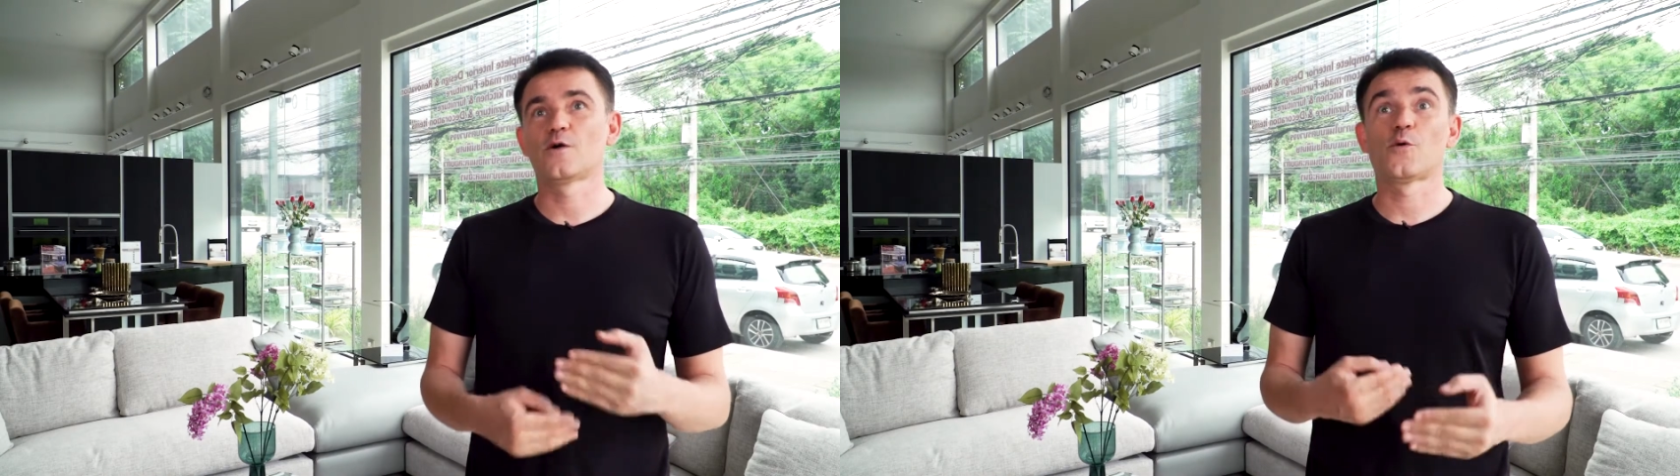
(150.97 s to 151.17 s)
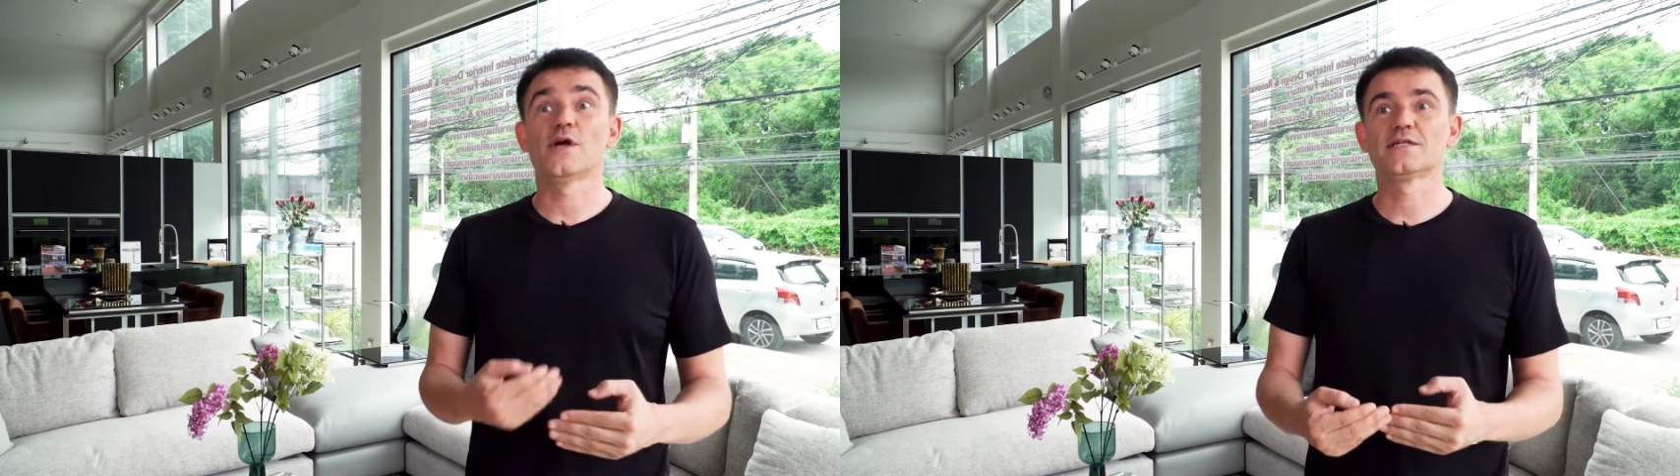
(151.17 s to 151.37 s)

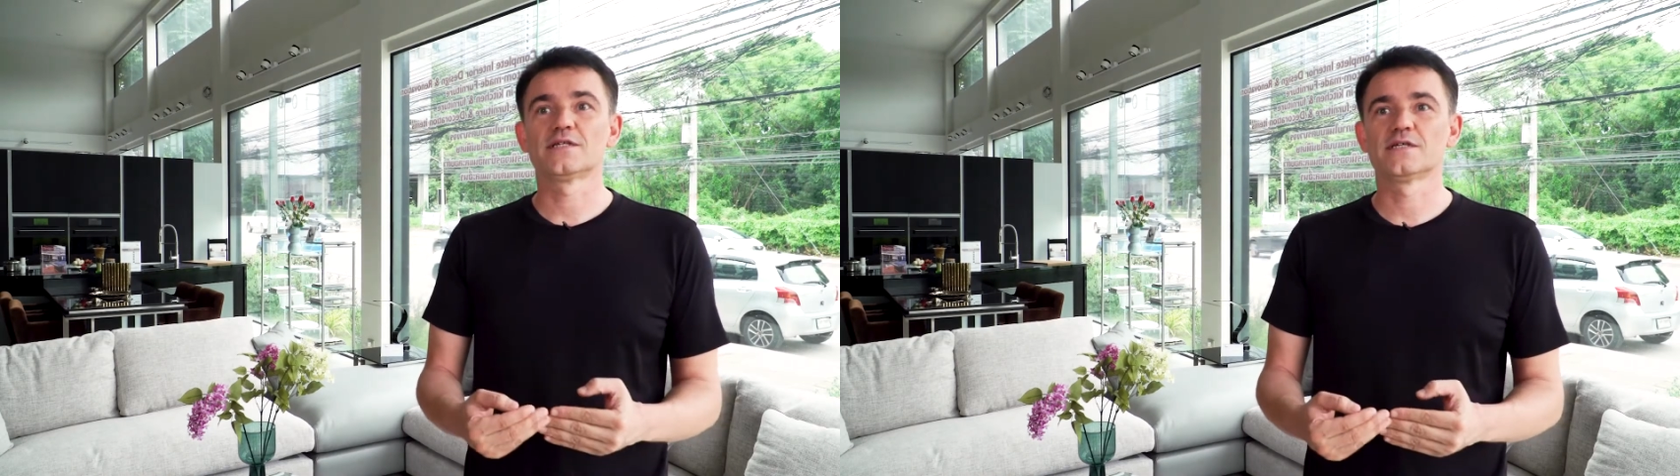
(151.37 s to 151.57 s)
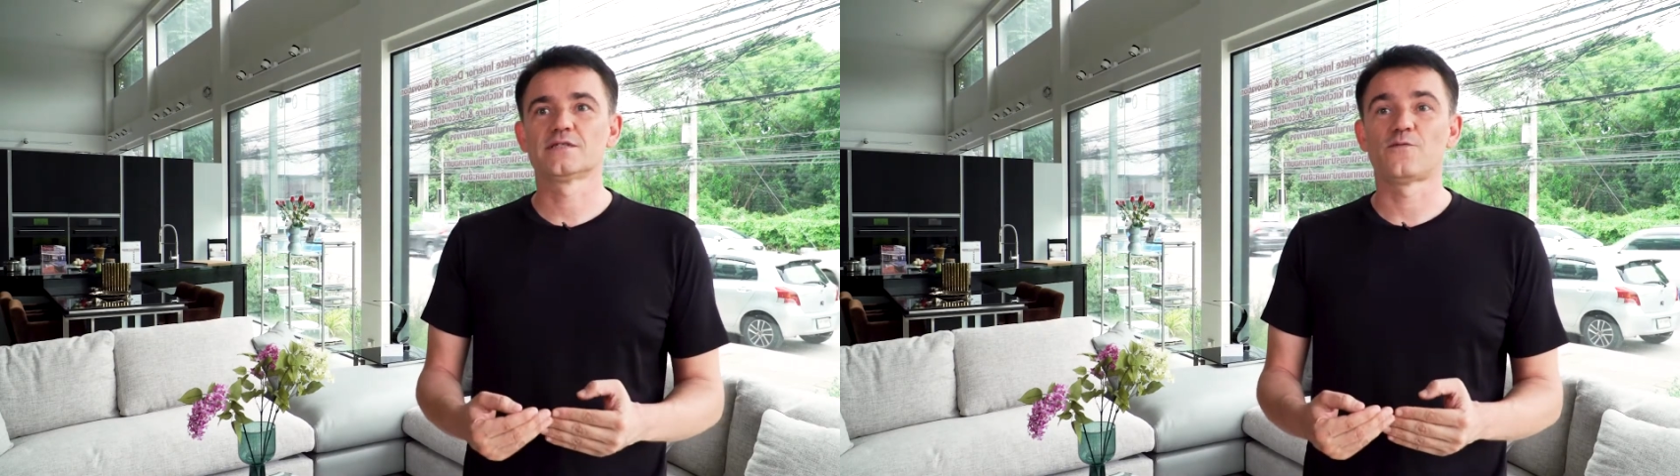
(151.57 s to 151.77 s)
great
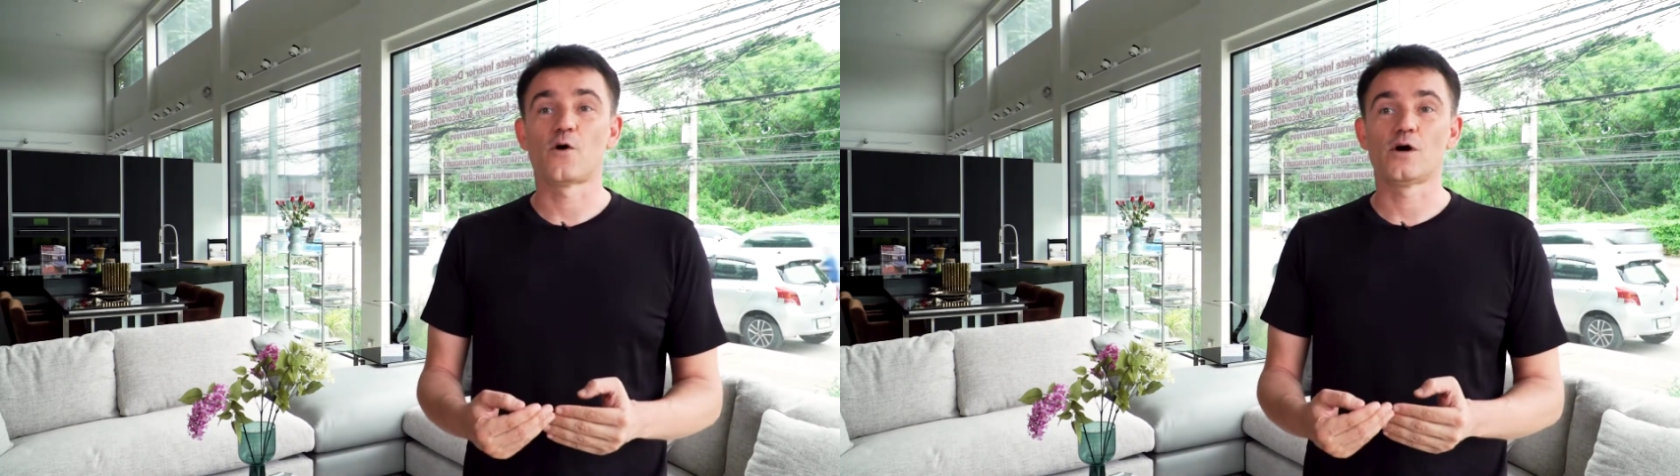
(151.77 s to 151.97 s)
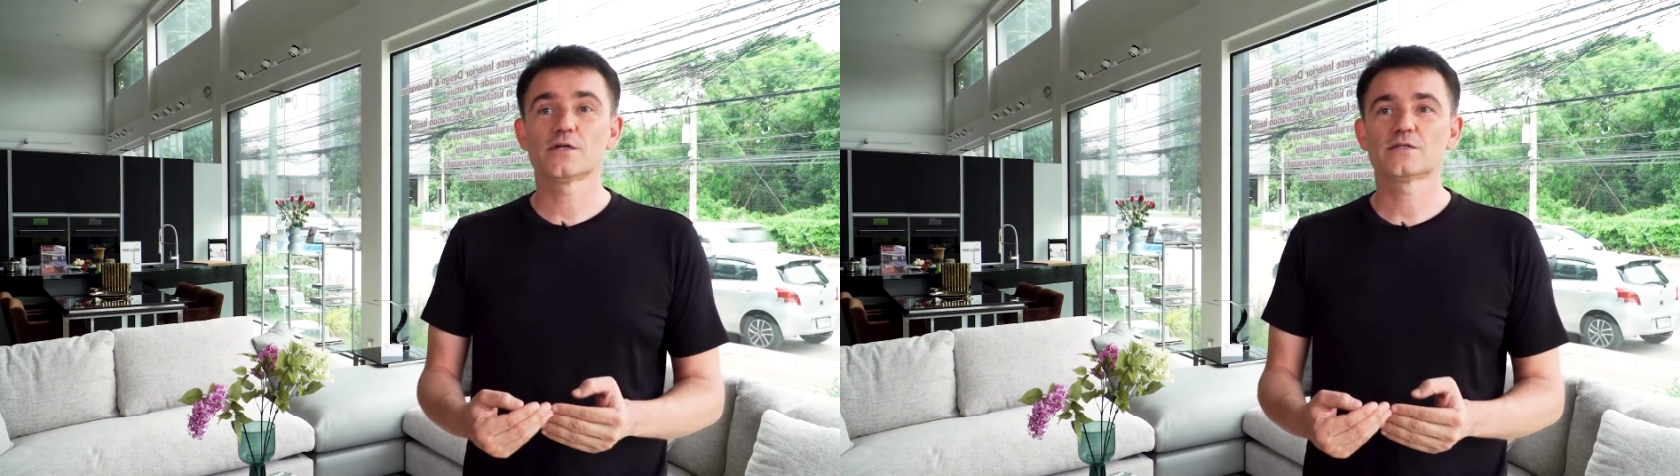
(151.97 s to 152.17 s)
thing
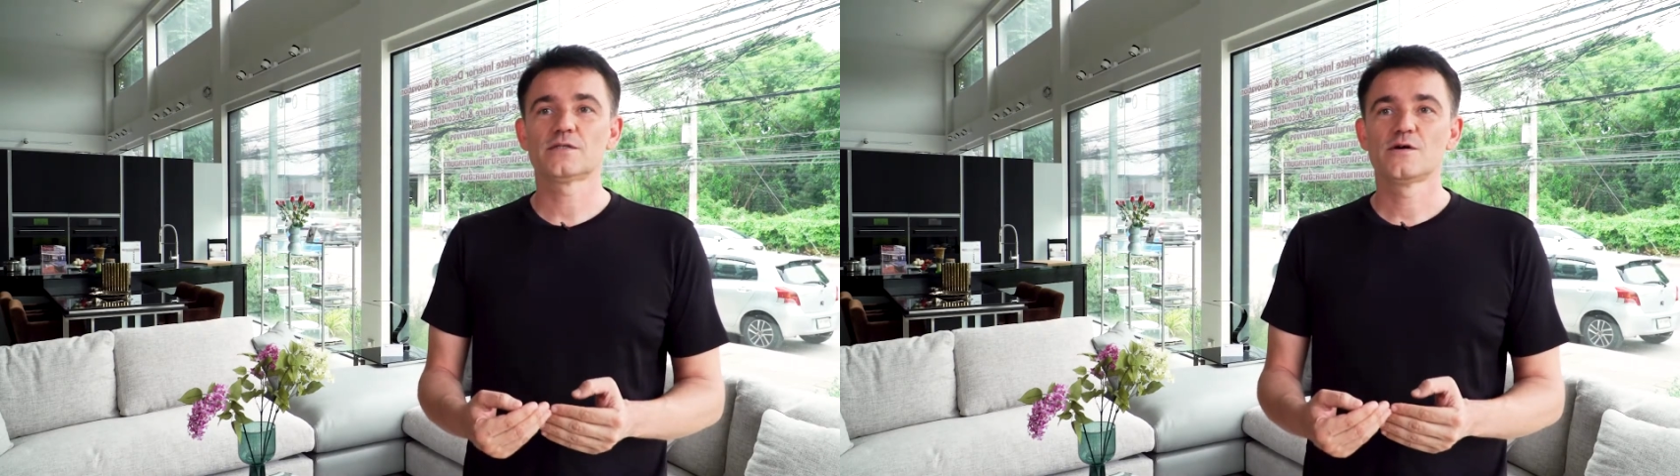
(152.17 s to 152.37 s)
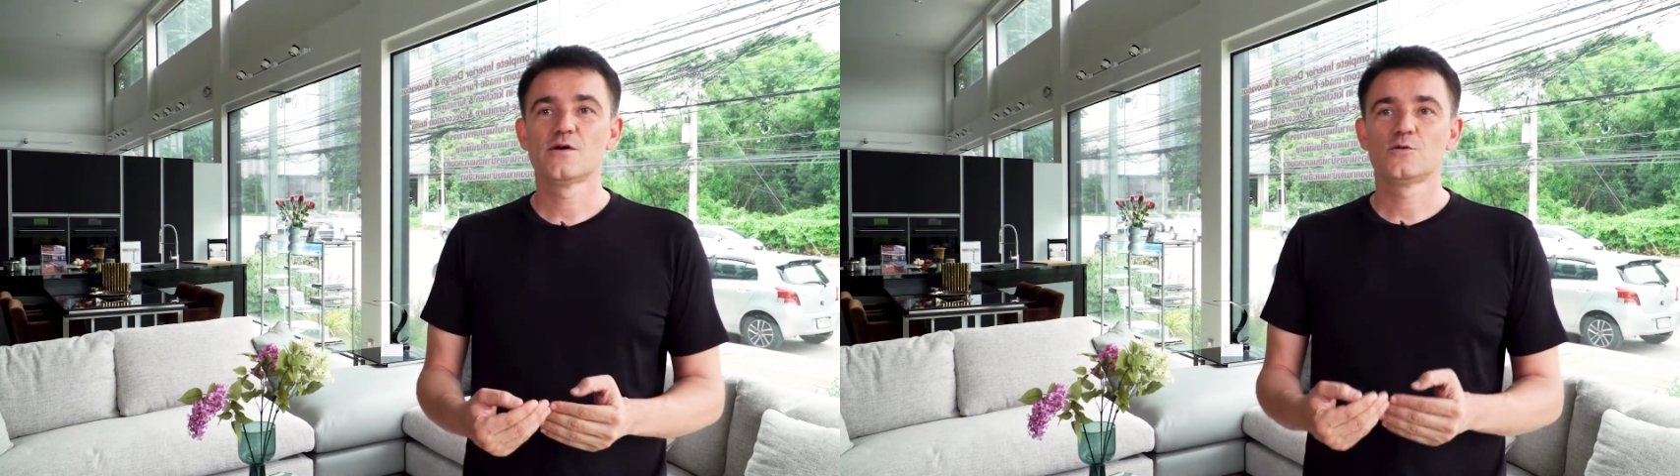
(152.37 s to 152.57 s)
for us,